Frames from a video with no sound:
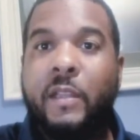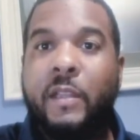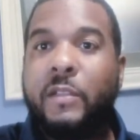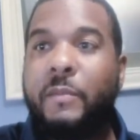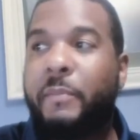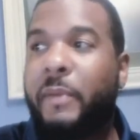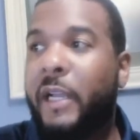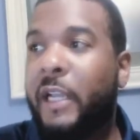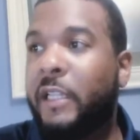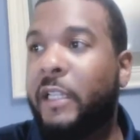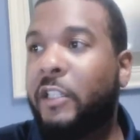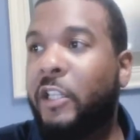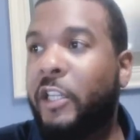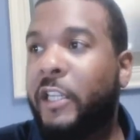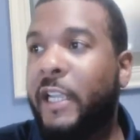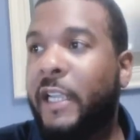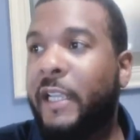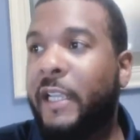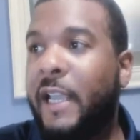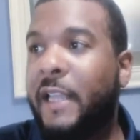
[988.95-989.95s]
But
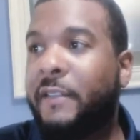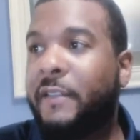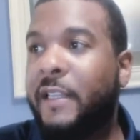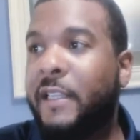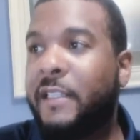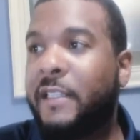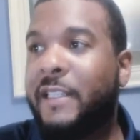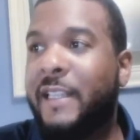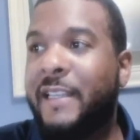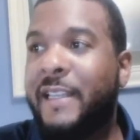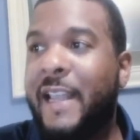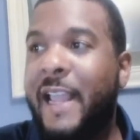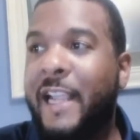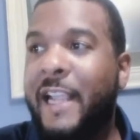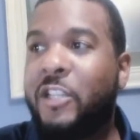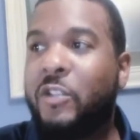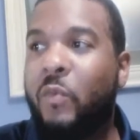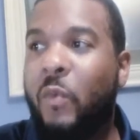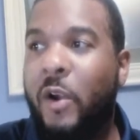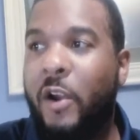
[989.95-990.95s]
looking at this, the
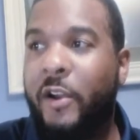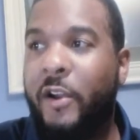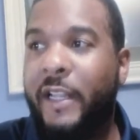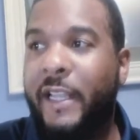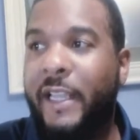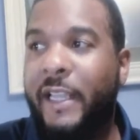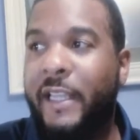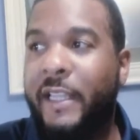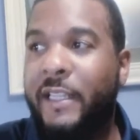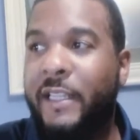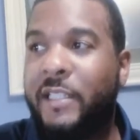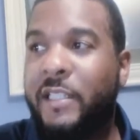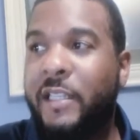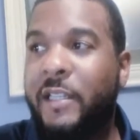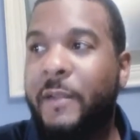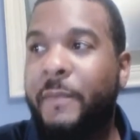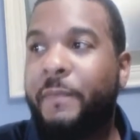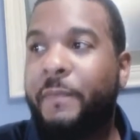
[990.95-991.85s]
next word is